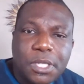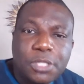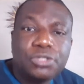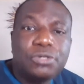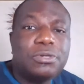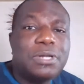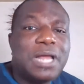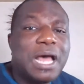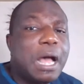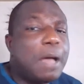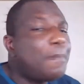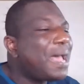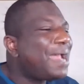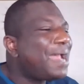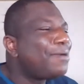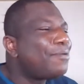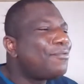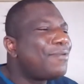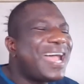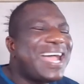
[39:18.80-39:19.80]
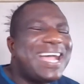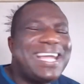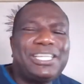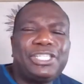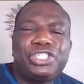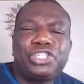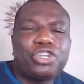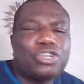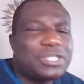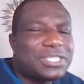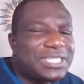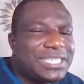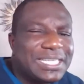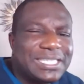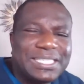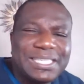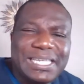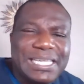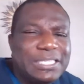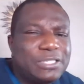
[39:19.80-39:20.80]
So now my
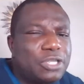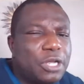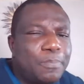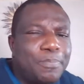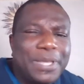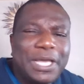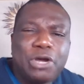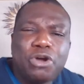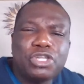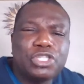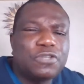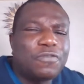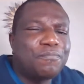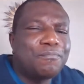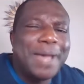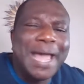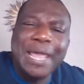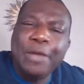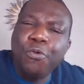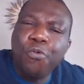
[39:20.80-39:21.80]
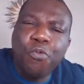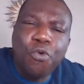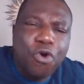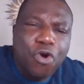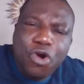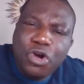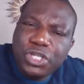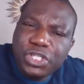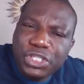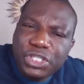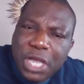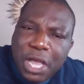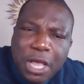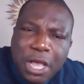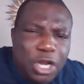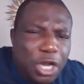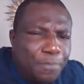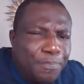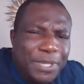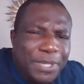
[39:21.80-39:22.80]
righteousness is not because of my works,
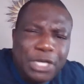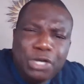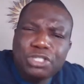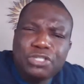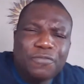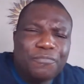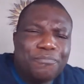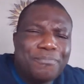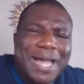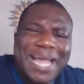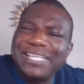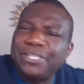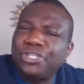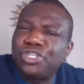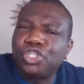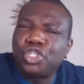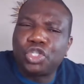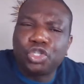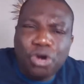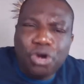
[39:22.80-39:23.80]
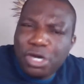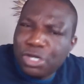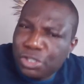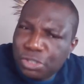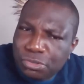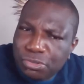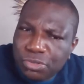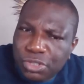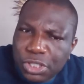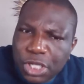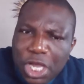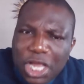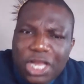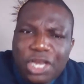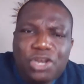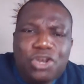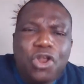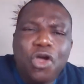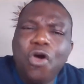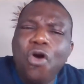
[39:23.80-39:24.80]
not because of my struggles.
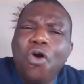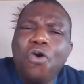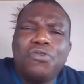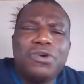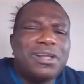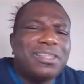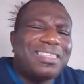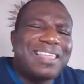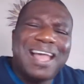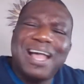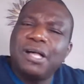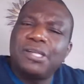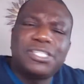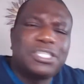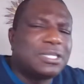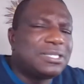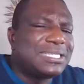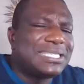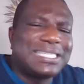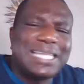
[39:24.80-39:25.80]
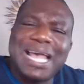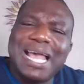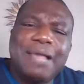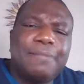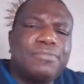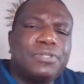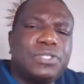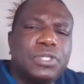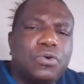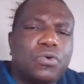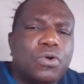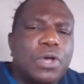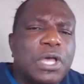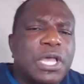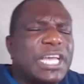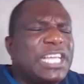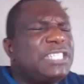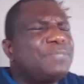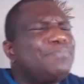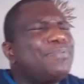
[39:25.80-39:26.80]
No, a thousand times, no.
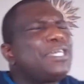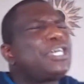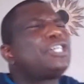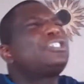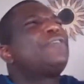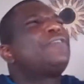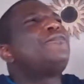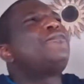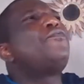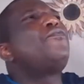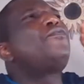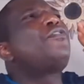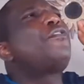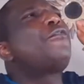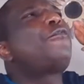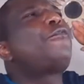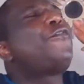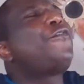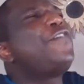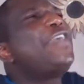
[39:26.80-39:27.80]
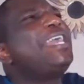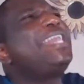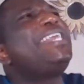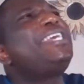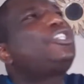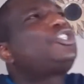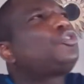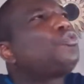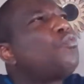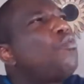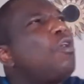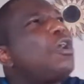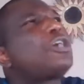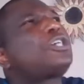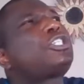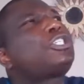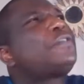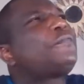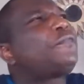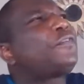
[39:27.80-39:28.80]
It's because of the finished
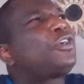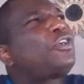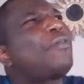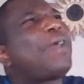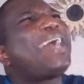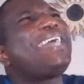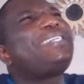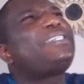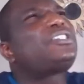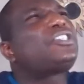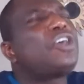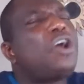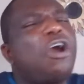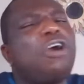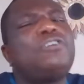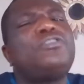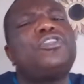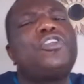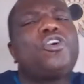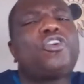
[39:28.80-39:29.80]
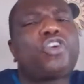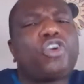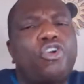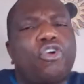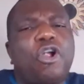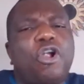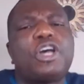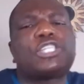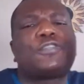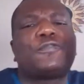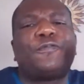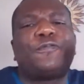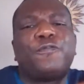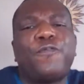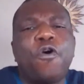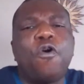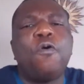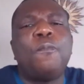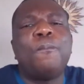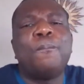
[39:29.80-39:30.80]
works of Christ on the cross
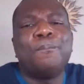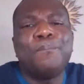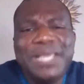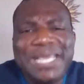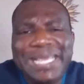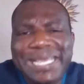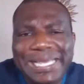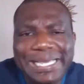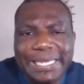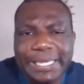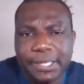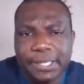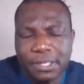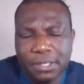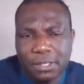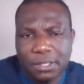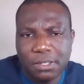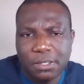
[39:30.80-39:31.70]
for me.